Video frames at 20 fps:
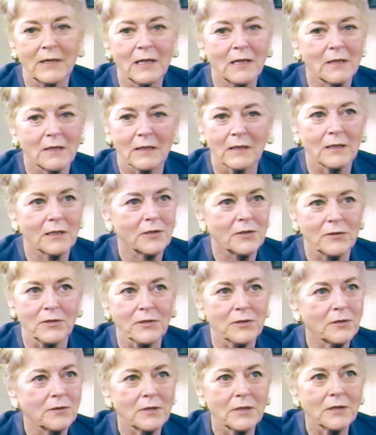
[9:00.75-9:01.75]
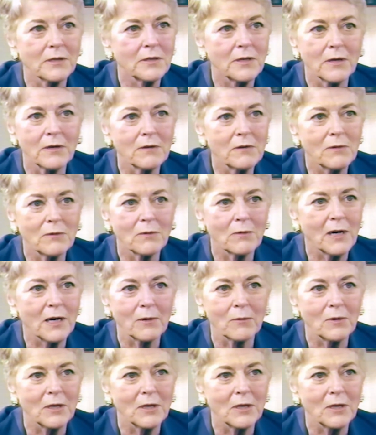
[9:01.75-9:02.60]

any of the countries who didn't know who I